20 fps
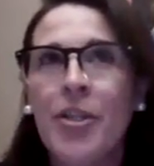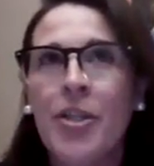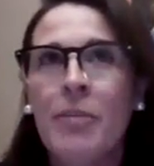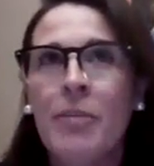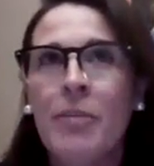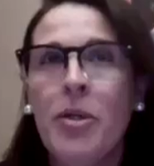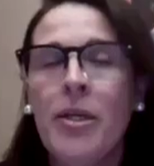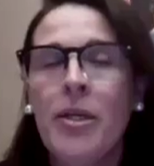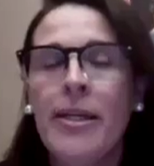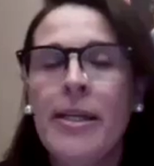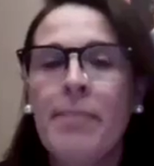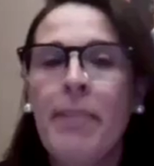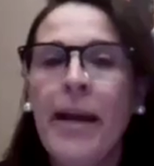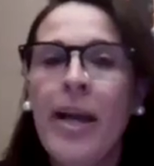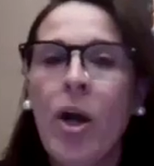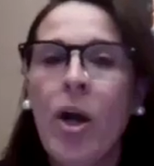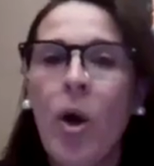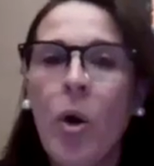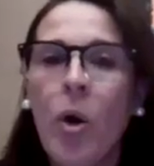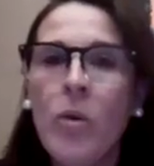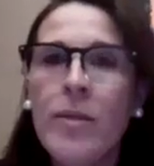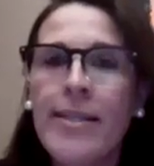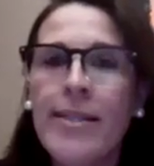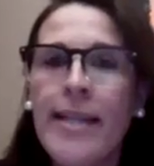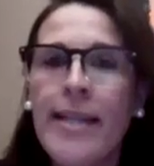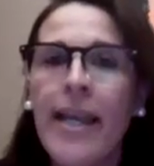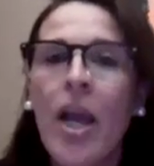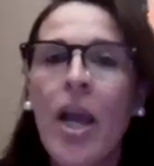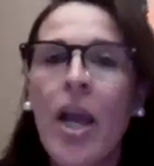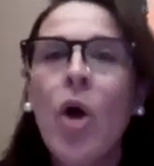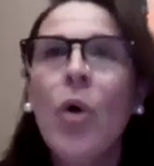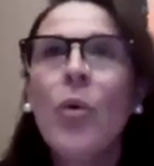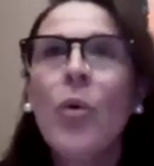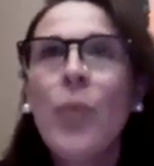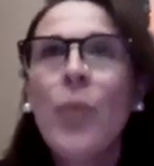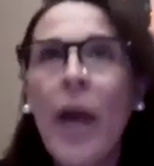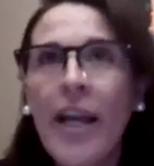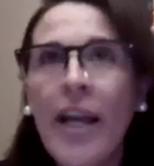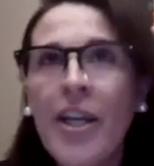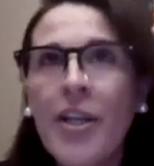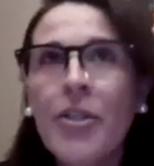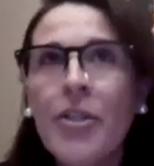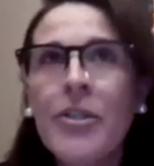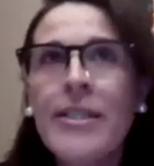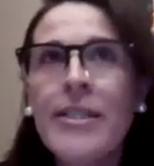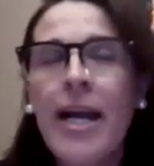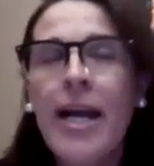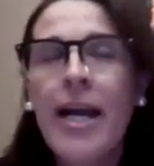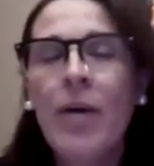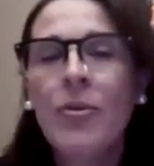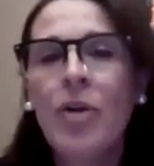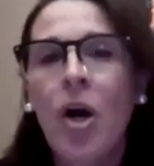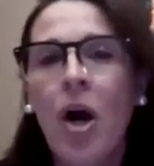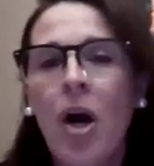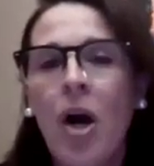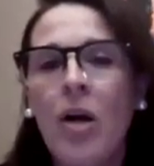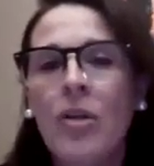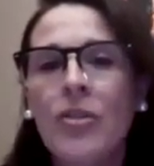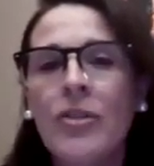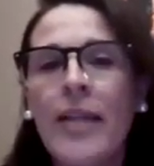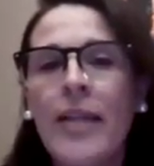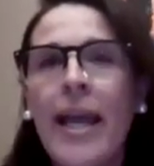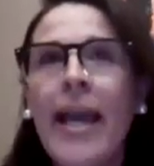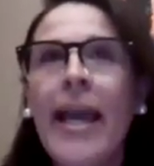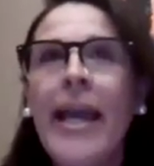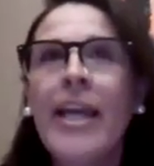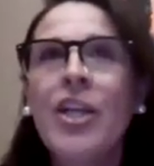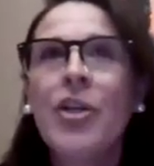our community by hosting regular town halls